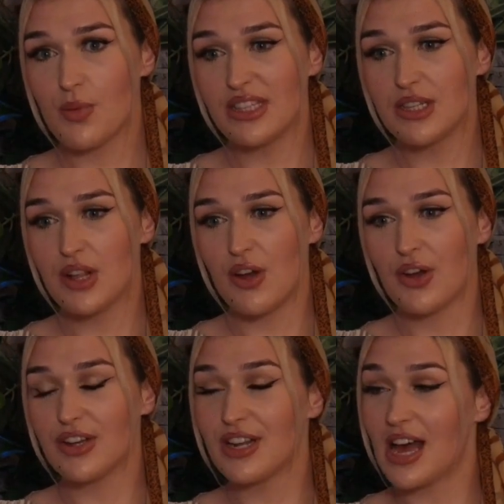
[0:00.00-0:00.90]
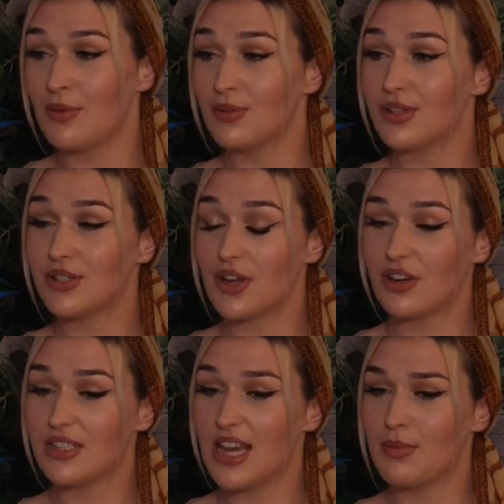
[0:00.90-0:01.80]
So I went along and I was
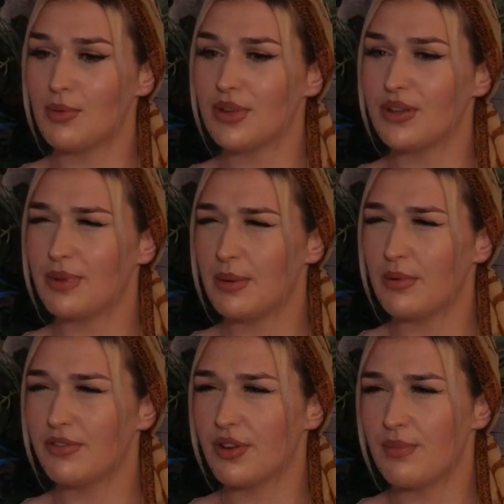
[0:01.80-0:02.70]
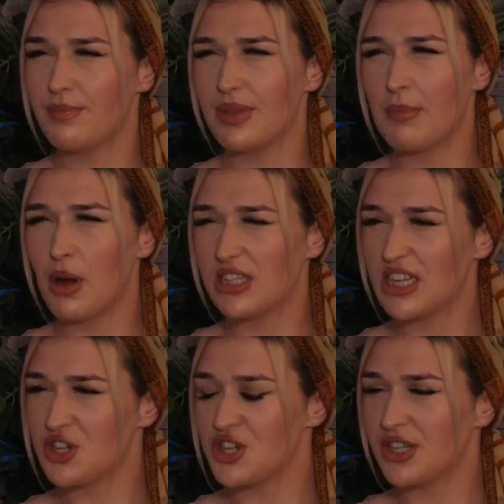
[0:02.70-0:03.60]
on a table with people from like
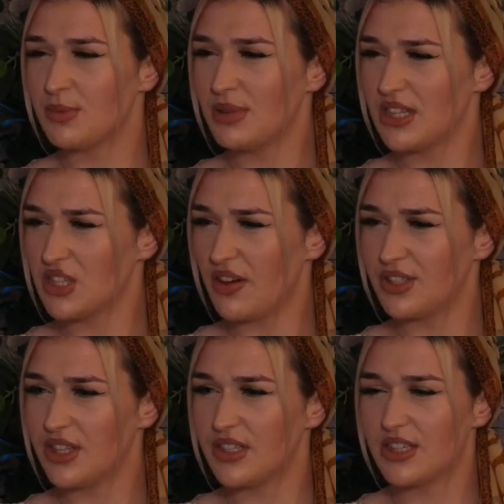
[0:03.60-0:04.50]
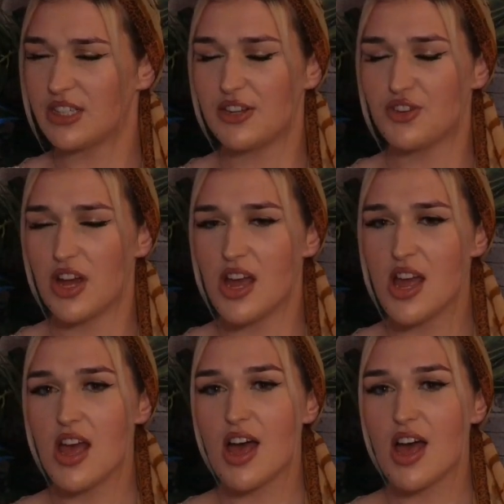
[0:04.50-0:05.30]
politicians, police officers, etc.